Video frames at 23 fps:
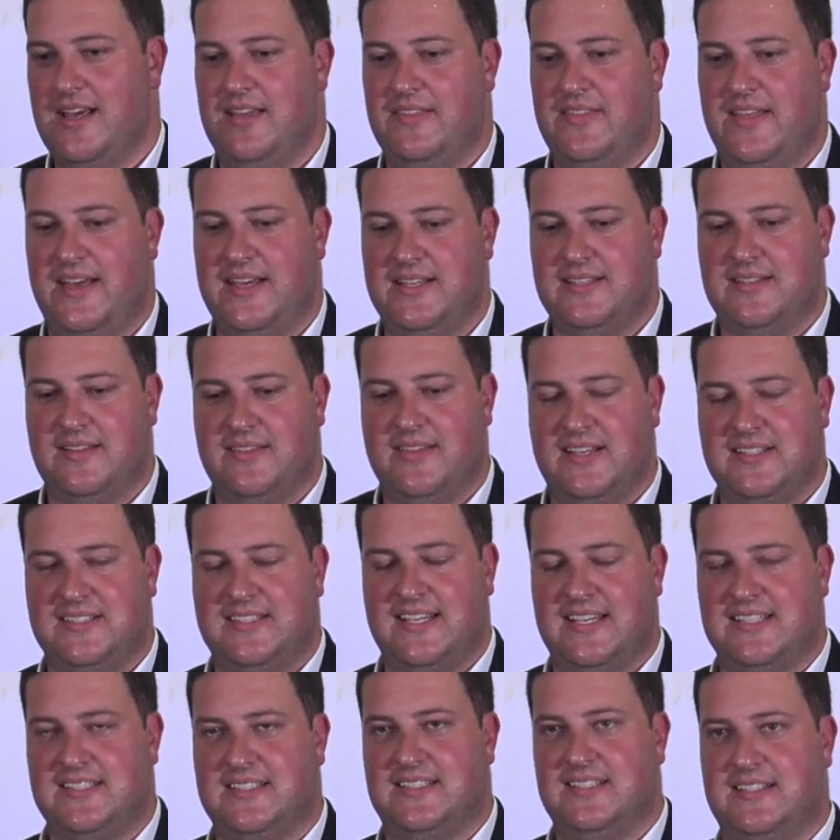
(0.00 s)
They
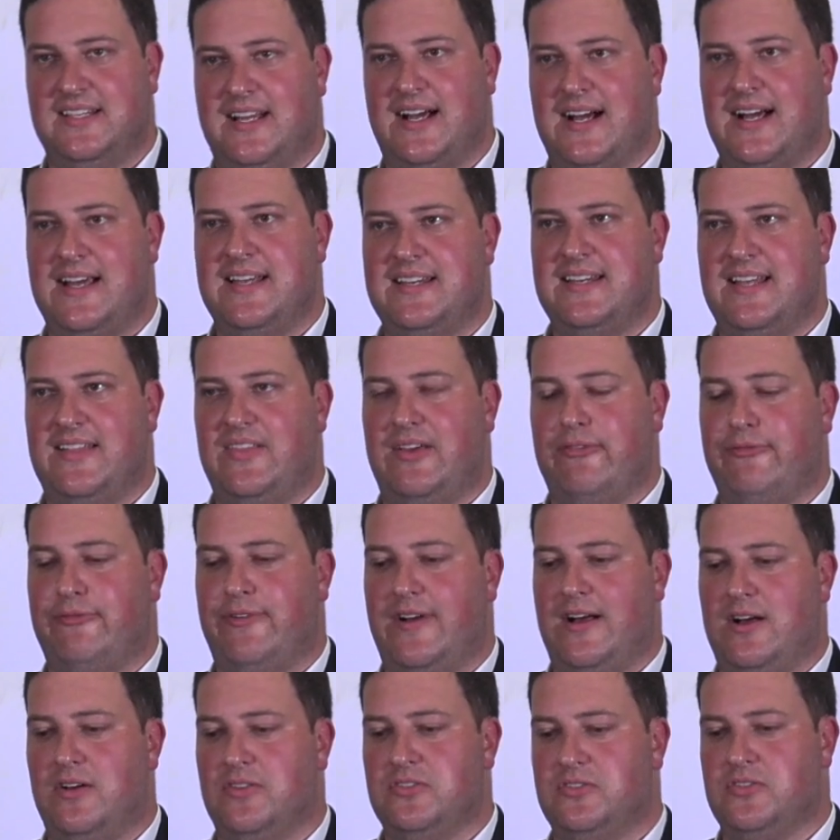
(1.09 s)
tested 9, and they
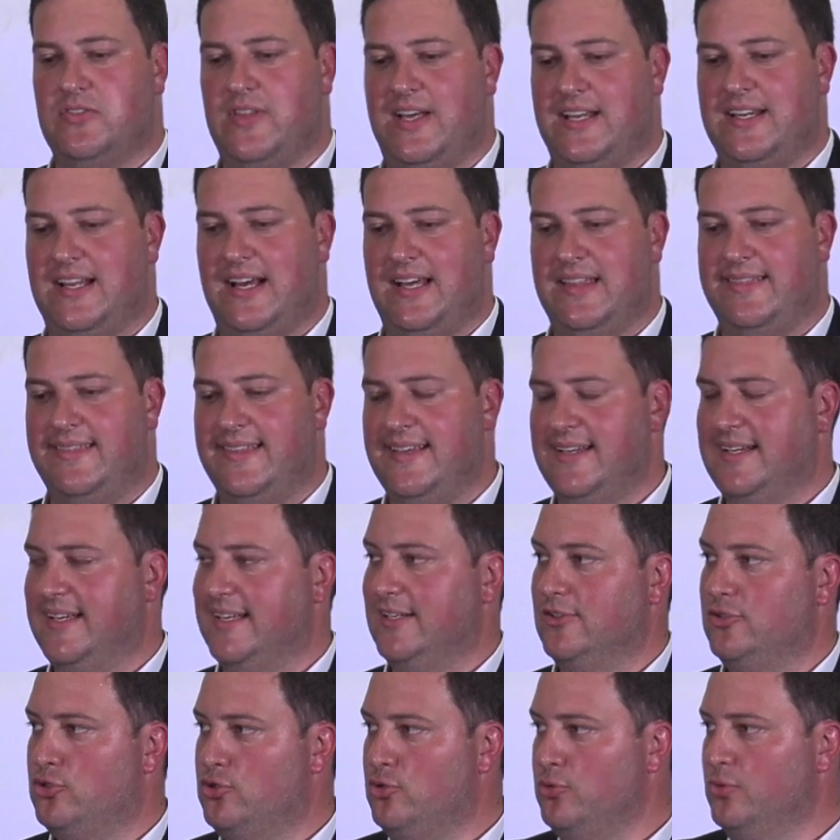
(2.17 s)
found that I think
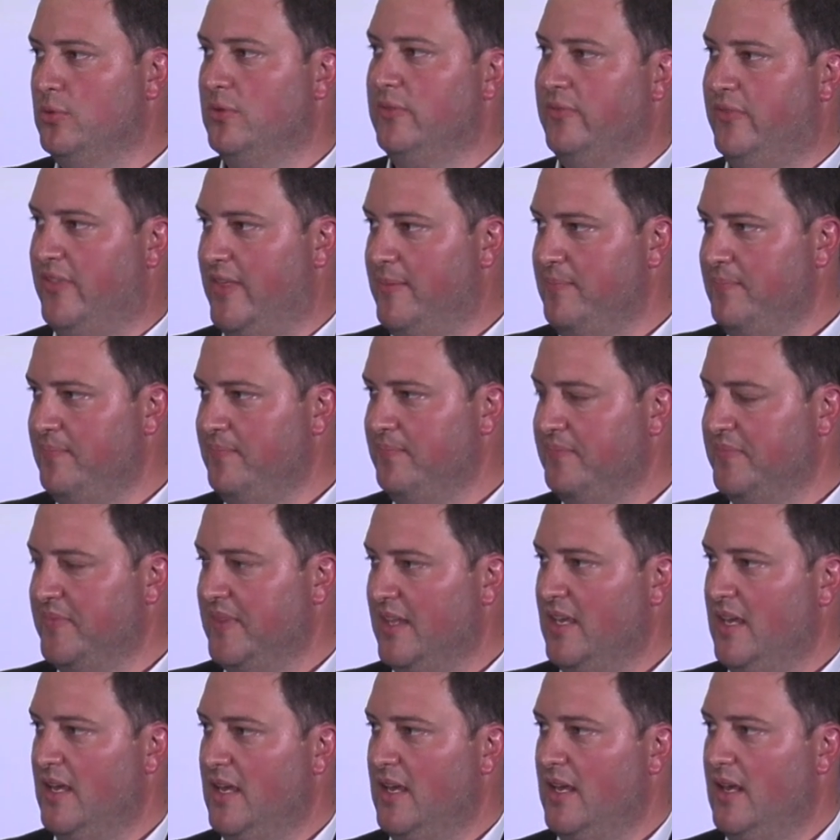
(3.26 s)
in 2 of them,
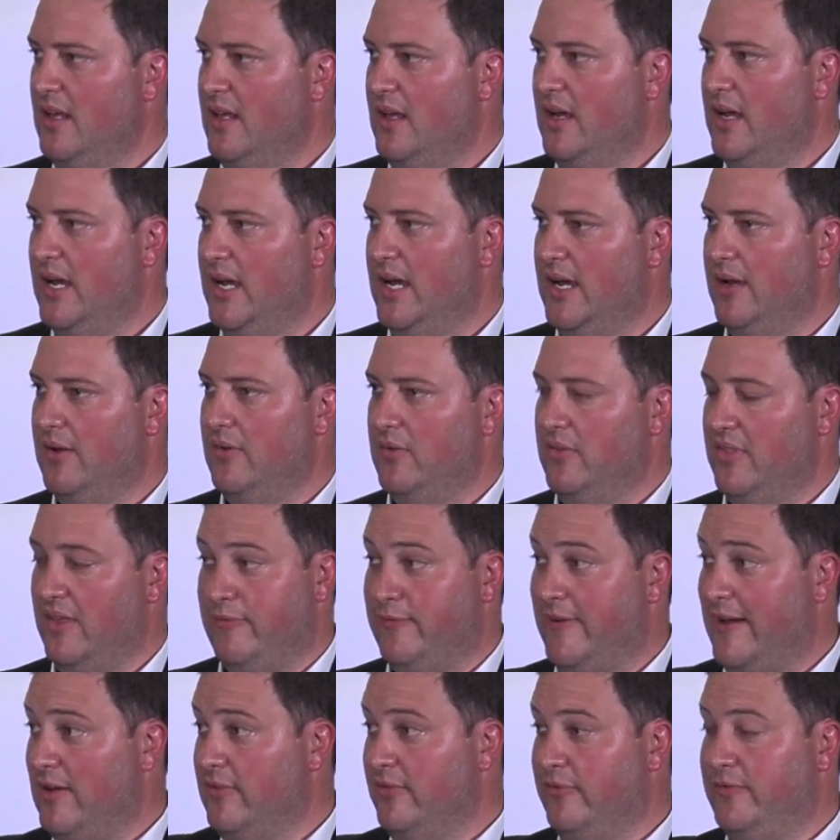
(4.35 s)
they
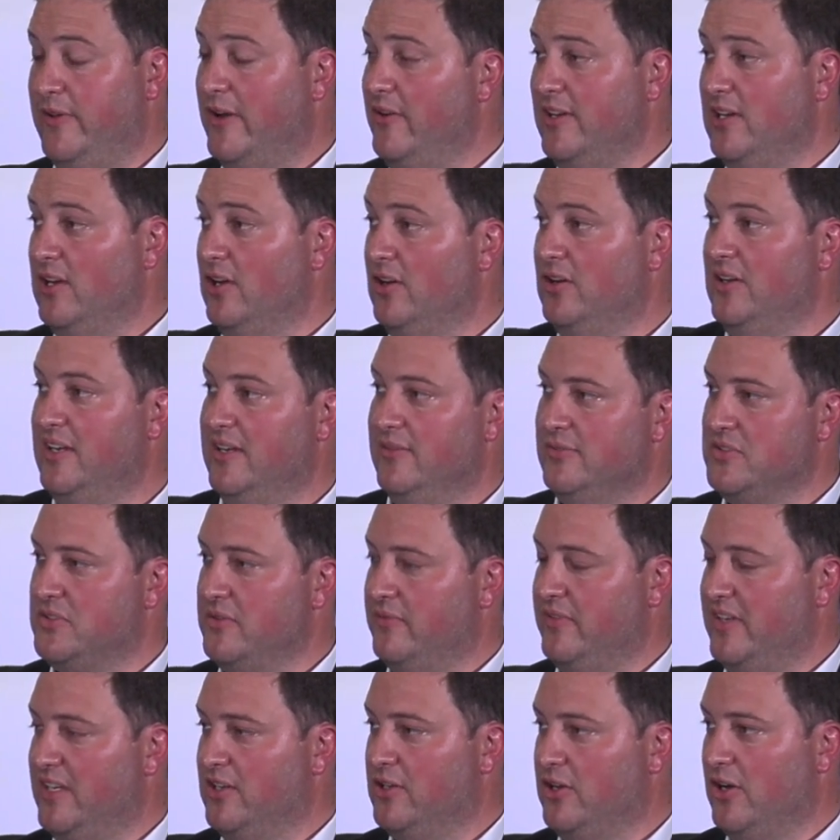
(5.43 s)
found very low levels of
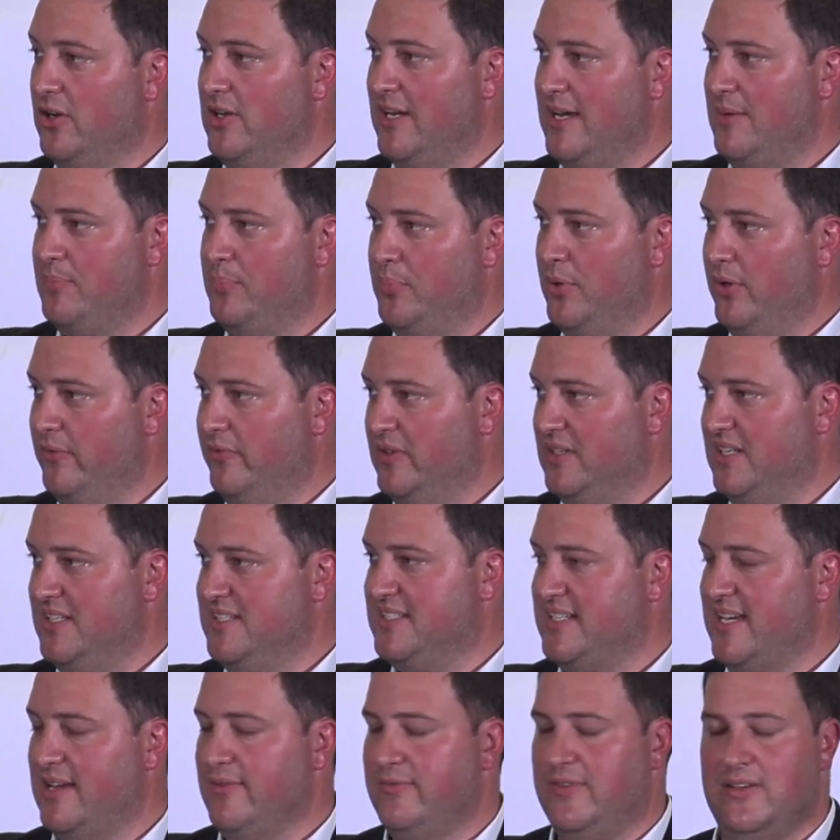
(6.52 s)
eColi, perfectly
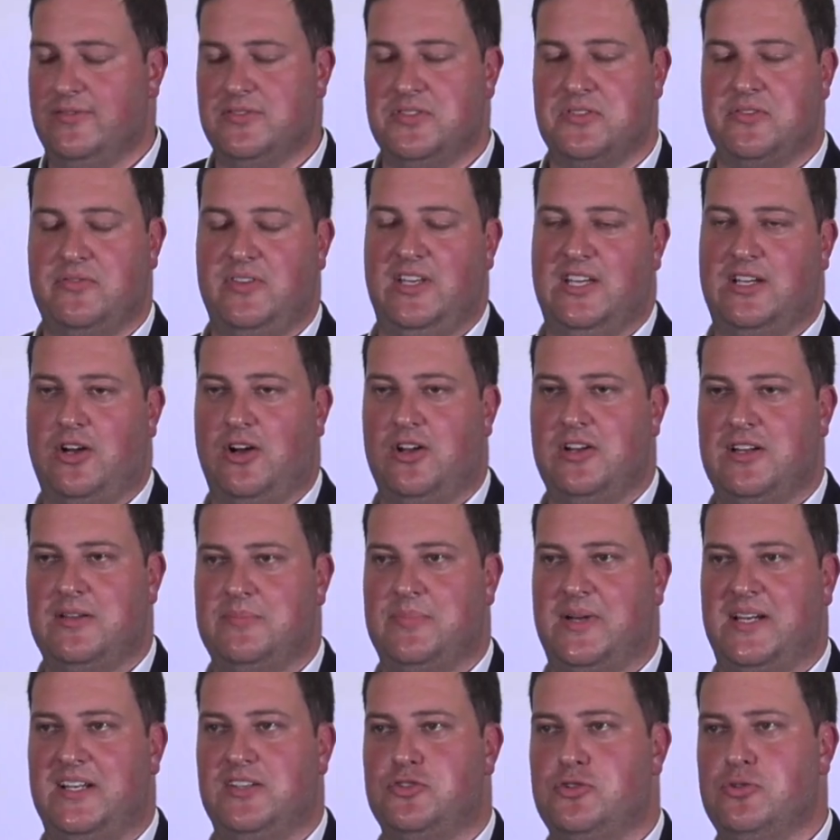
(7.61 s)
safe levels of eColi,
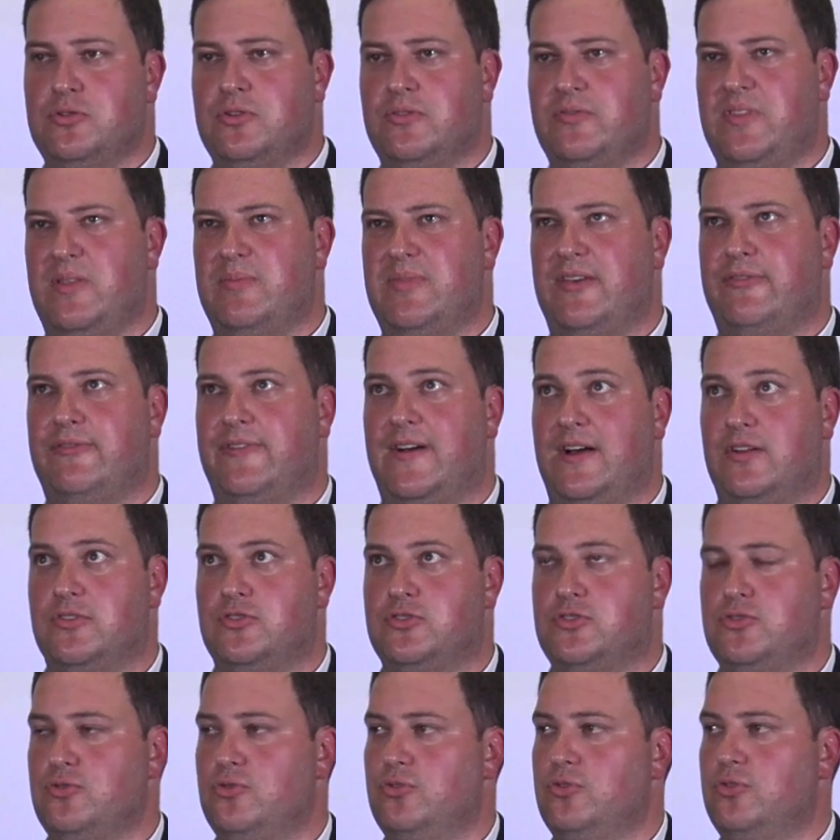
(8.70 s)
but in 2 of them they found
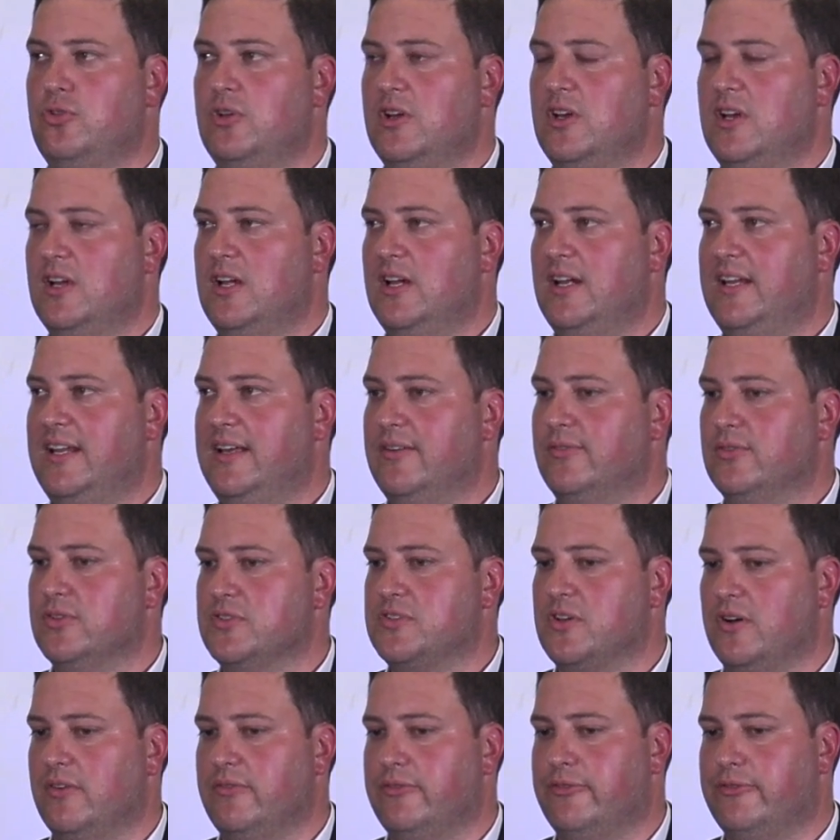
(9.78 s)
2 levels
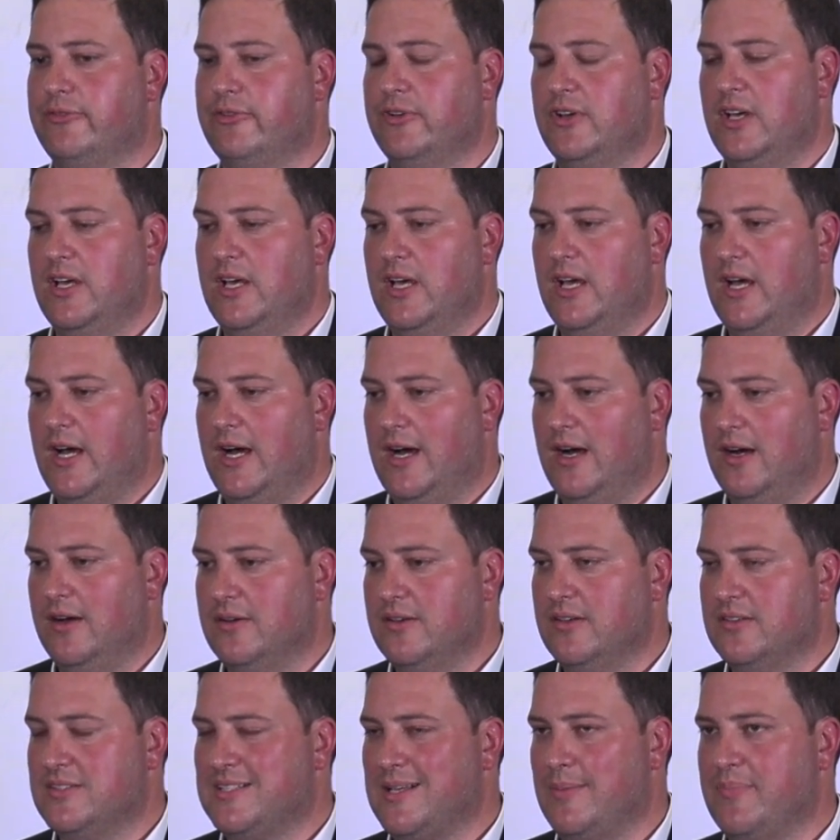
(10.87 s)
of
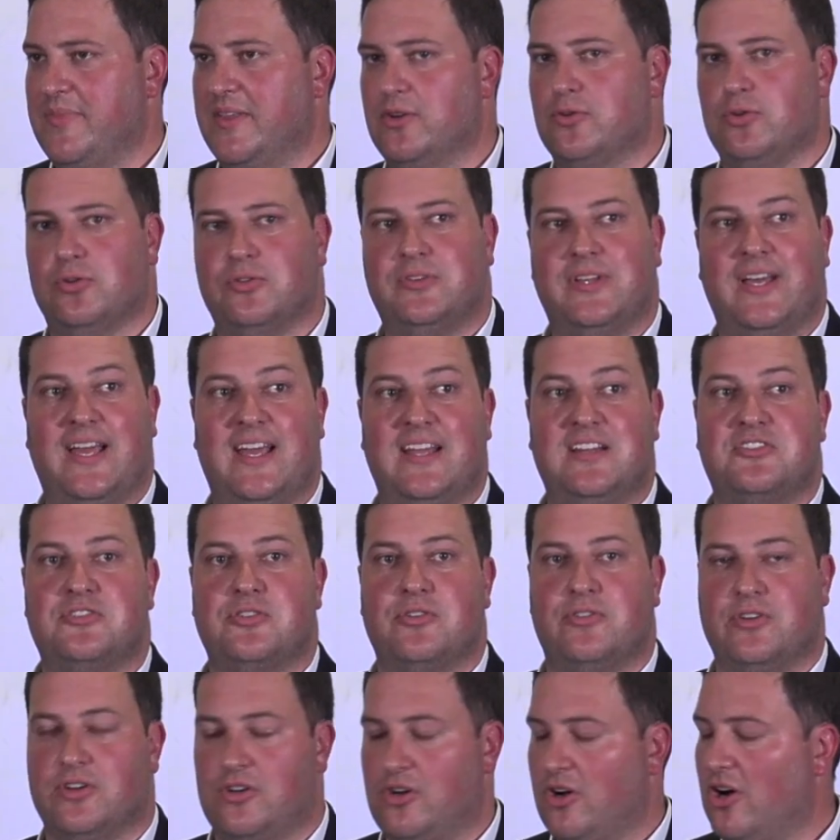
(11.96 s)
something called
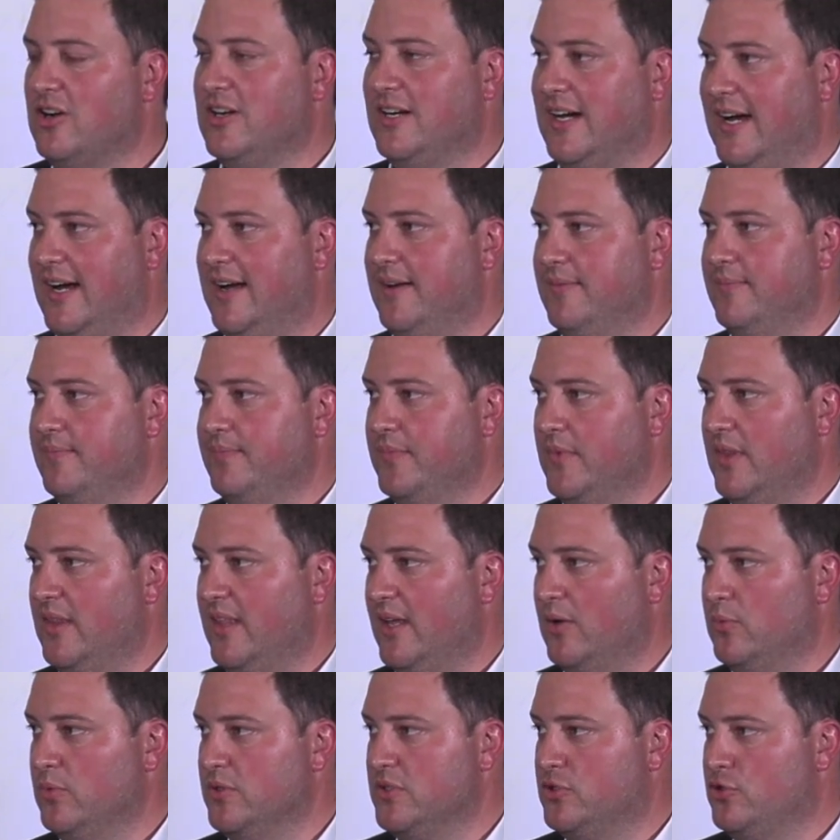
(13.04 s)
enterococci
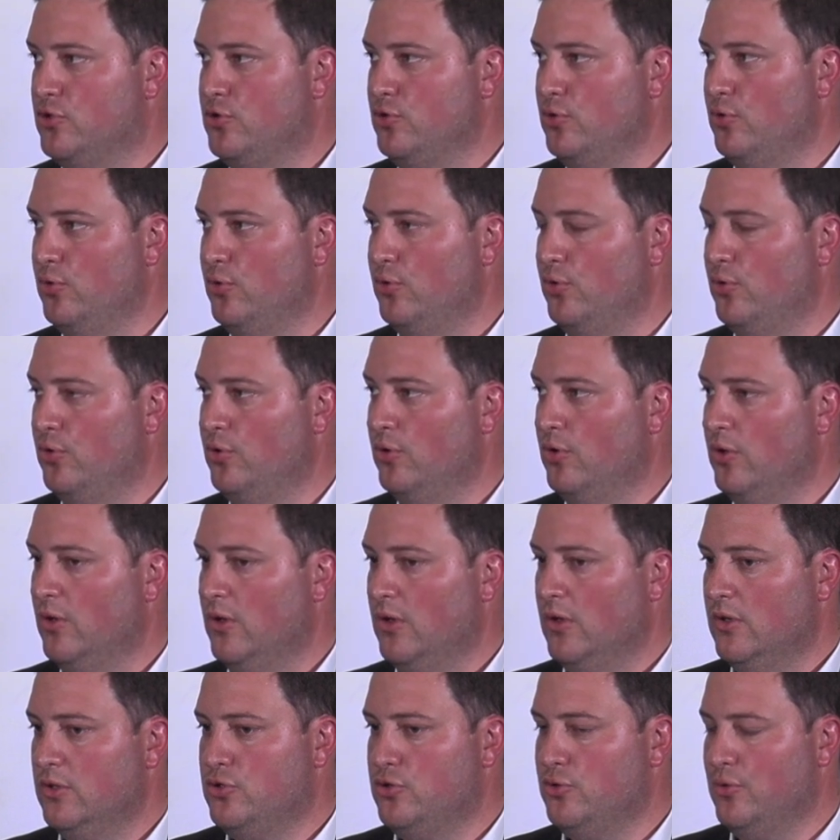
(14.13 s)
that was too
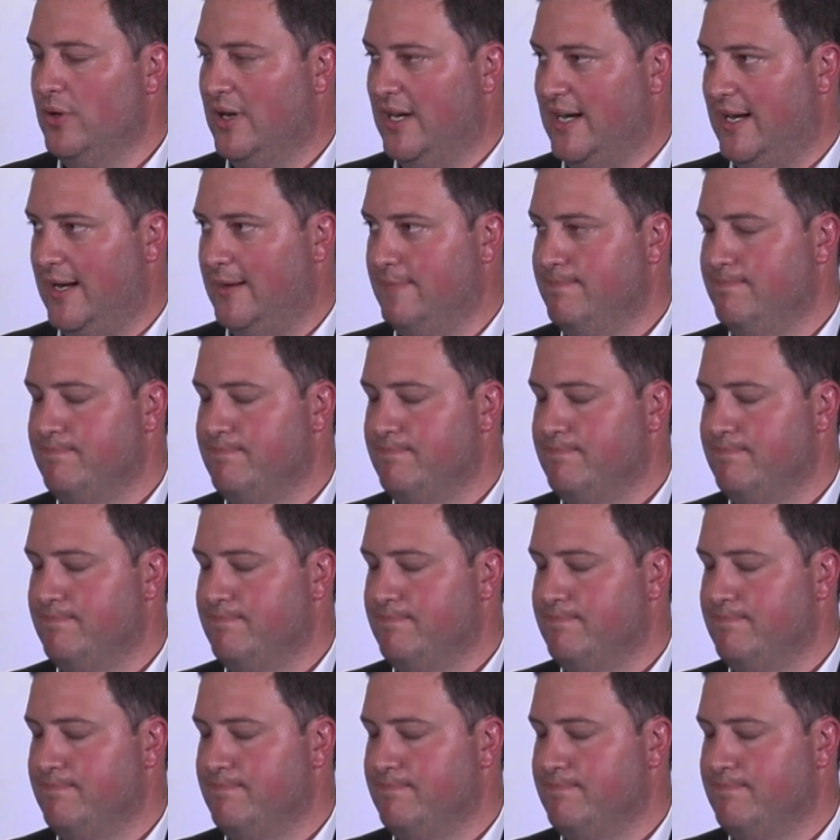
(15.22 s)
high.